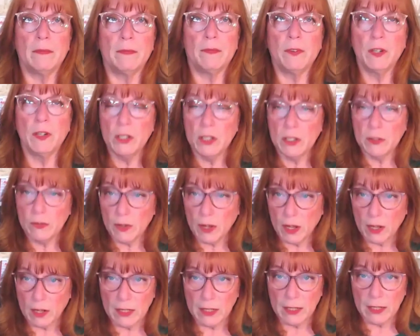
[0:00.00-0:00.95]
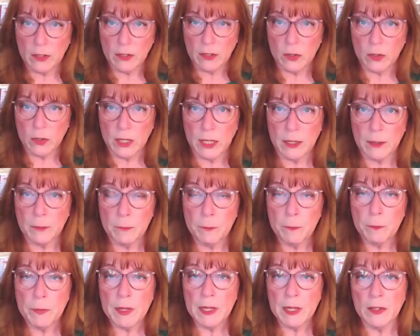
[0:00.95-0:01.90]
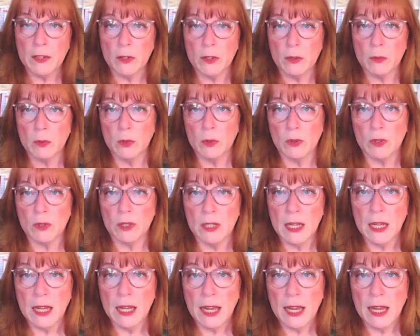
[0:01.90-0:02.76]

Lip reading: First of all, in a tree is the roots.